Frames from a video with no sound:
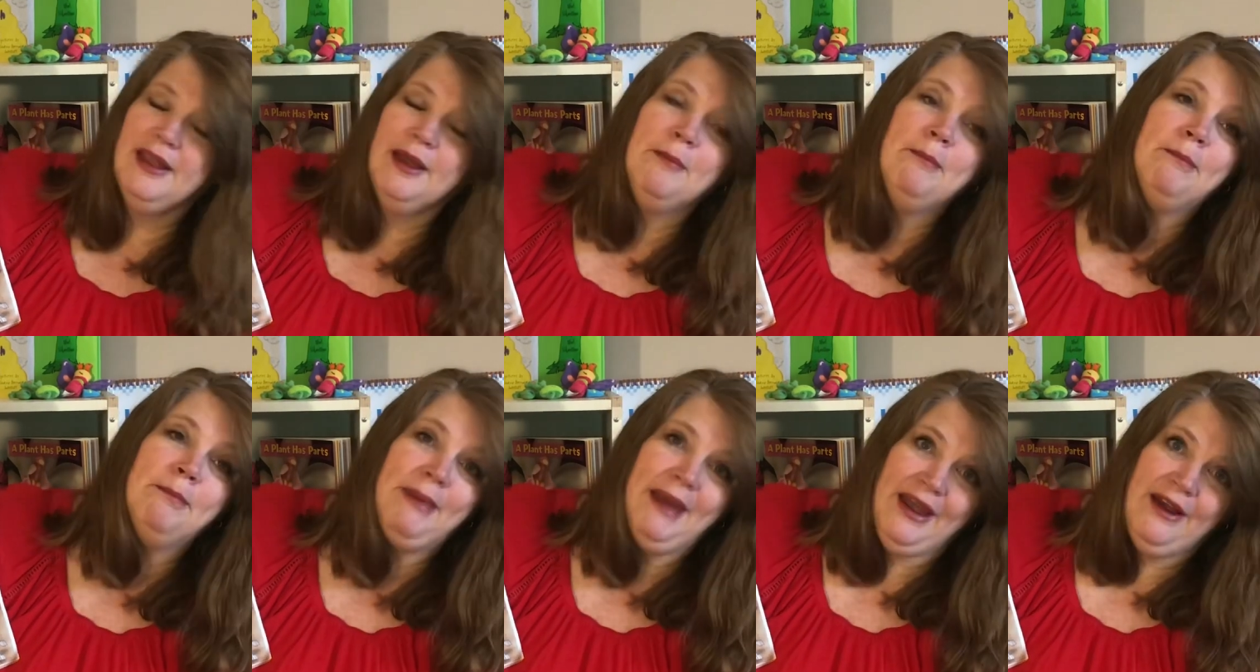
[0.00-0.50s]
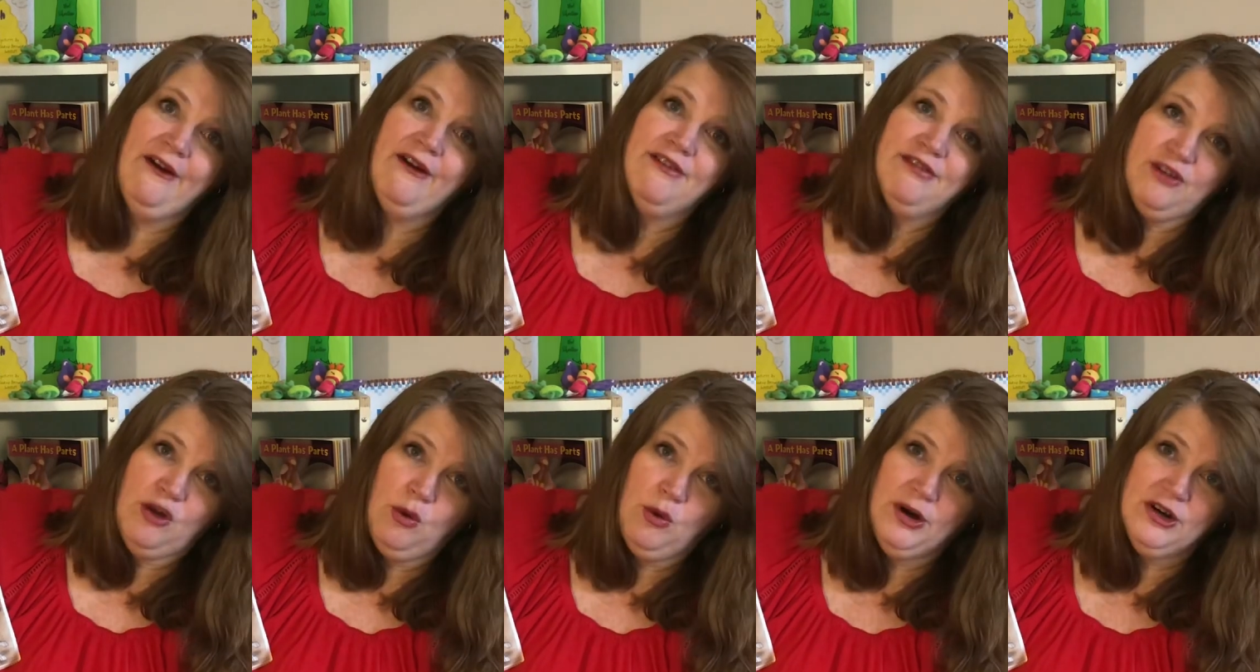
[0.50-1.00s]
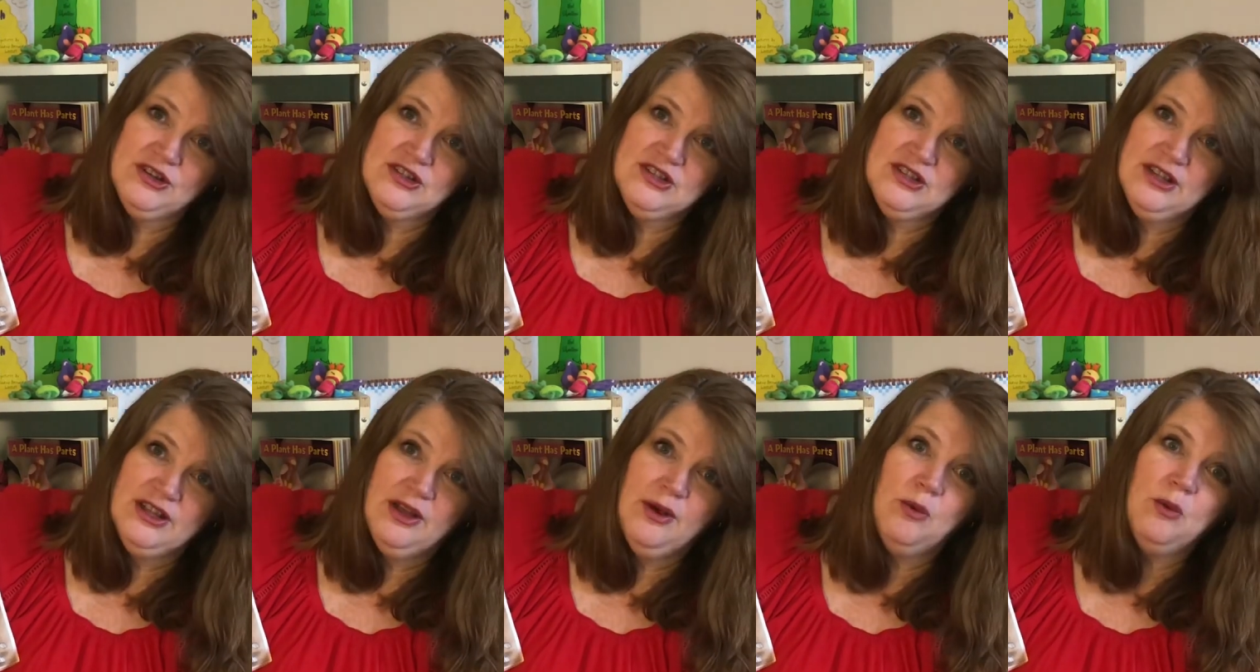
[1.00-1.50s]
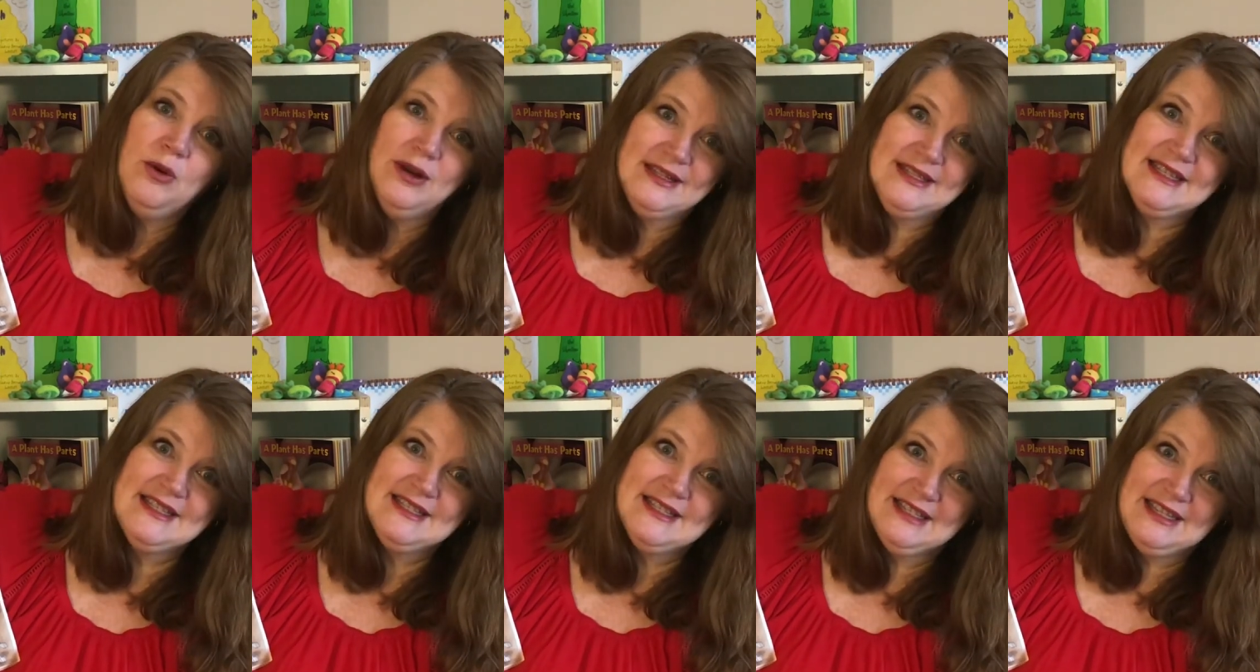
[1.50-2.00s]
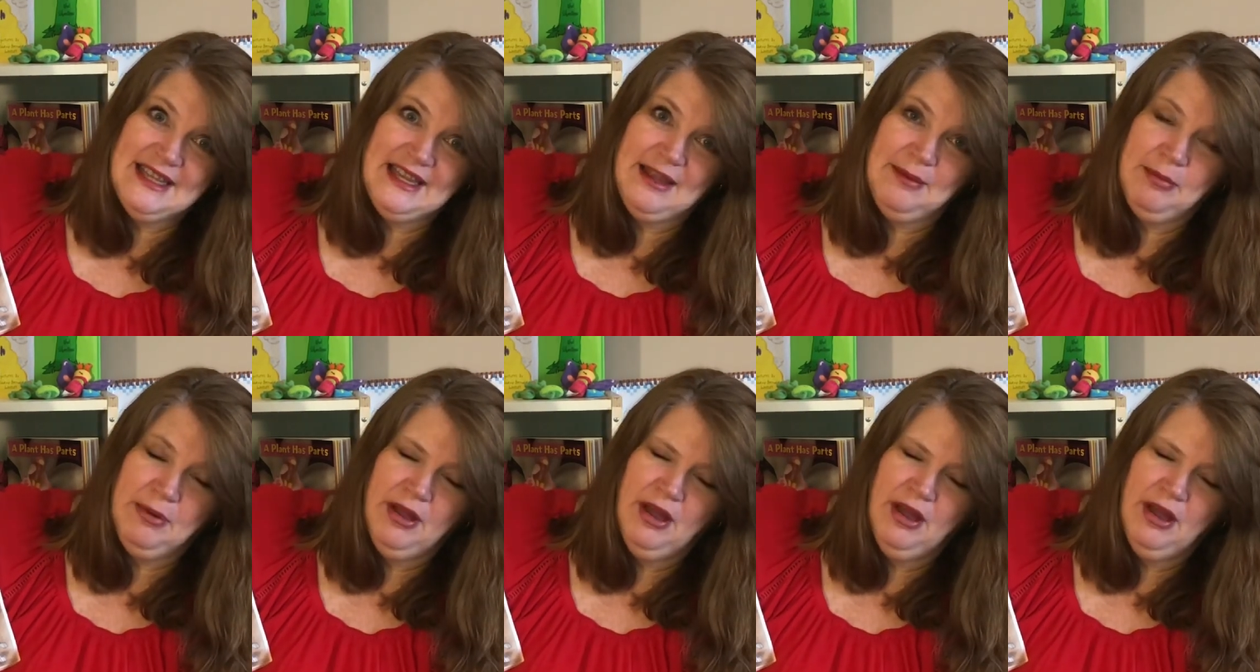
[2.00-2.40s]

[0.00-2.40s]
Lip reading: Bear, of course, was asleep.